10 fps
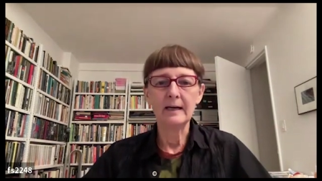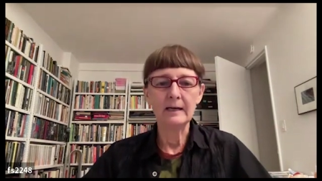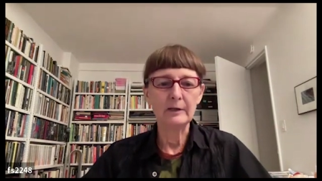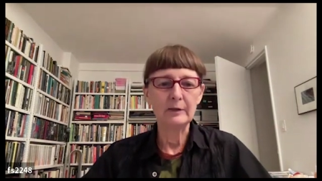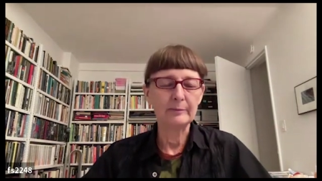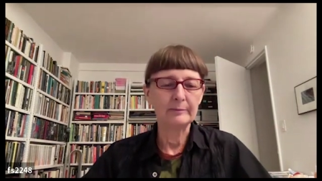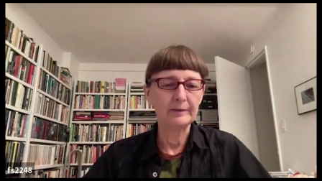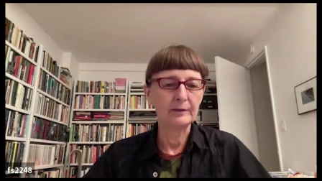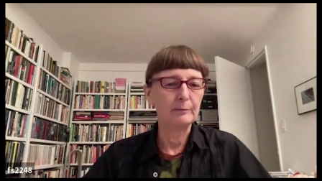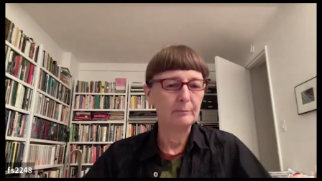
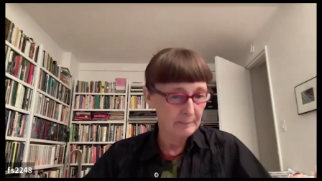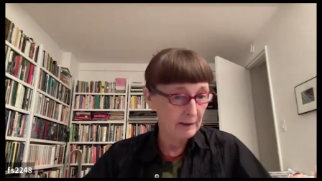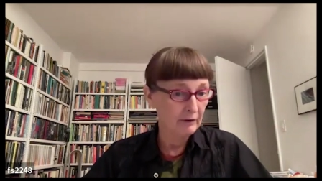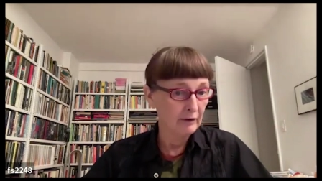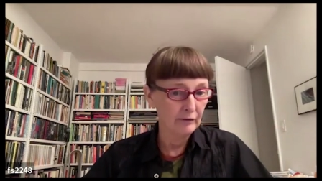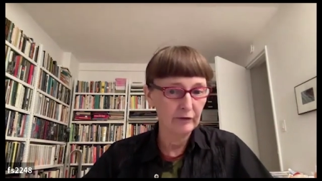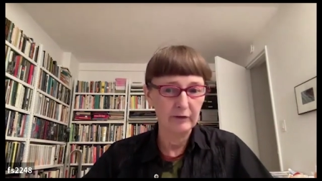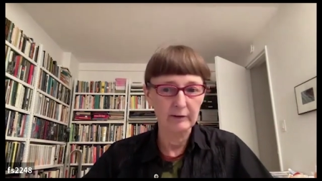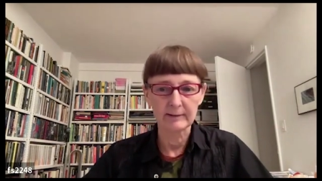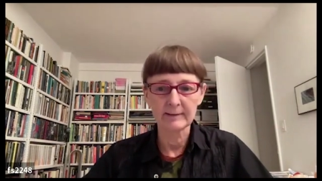um, you know,
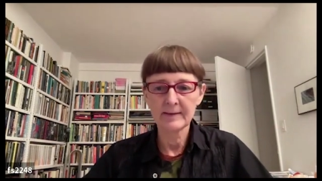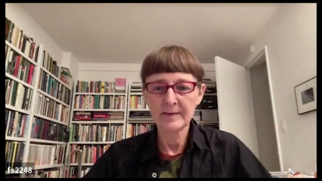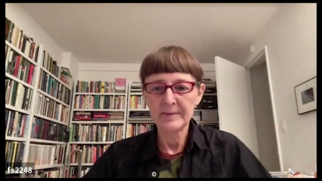merits a,